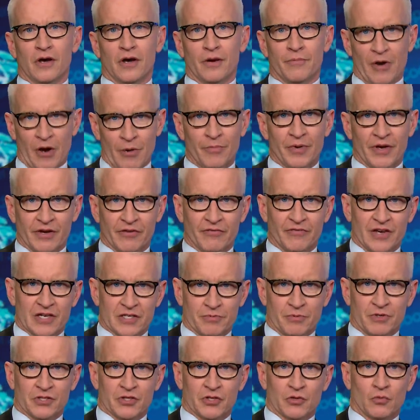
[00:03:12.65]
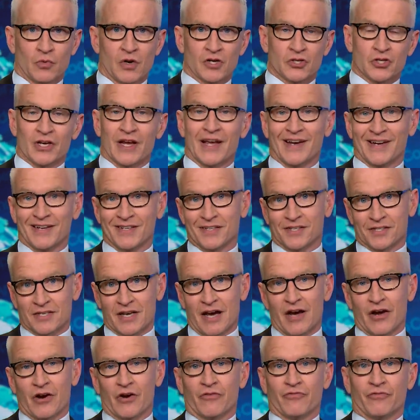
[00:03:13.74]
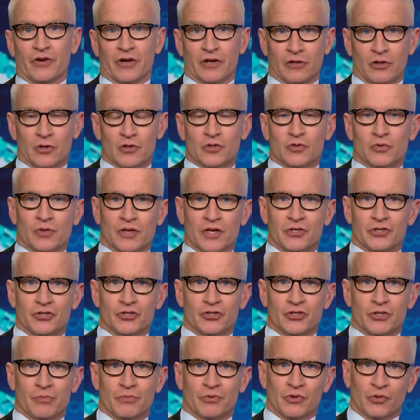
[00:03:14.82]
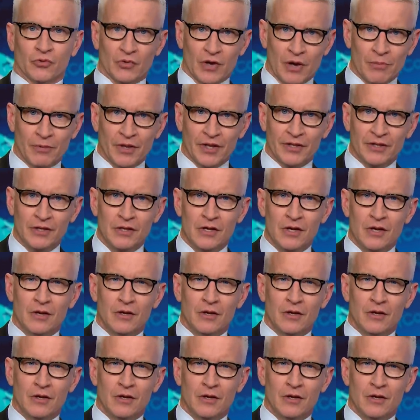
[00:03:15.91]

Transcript: about big investments in Russia and a desire for a close relationship with the Kremlin,